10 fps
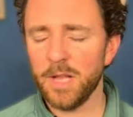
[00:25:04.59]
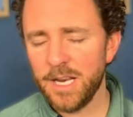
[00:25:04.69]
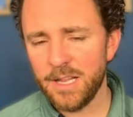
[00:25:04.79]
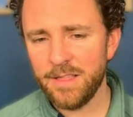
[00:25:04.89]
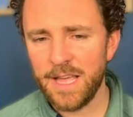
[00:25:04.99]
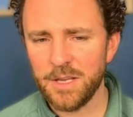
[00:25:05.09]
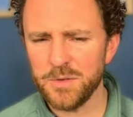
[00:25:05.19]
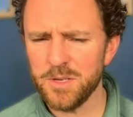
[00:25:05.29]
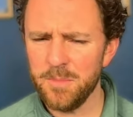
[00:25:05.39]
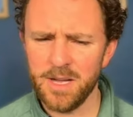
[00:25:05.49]
Landon, thank you
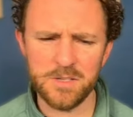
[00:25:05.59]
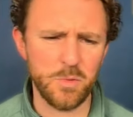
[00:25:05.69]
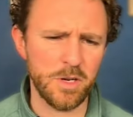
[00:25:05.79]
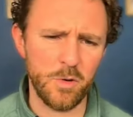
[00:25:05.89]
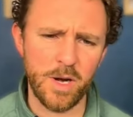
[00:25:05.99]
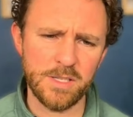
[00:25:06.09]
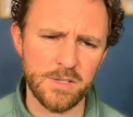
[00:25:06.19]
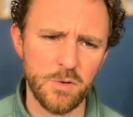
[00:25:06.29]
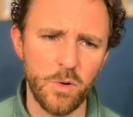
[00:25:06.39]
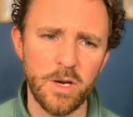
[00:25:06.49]
so much. What a great
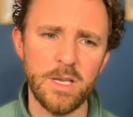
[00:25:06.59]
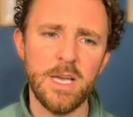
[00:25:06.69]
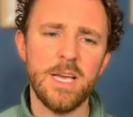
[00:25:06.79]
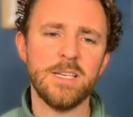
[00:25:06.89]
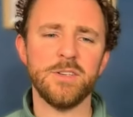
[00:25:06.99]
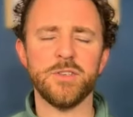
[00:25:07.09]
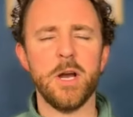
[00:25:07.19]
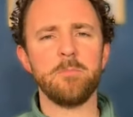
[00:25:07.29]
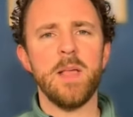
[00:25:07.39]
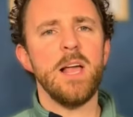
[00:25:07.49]
story to
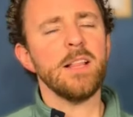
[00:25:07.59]
share.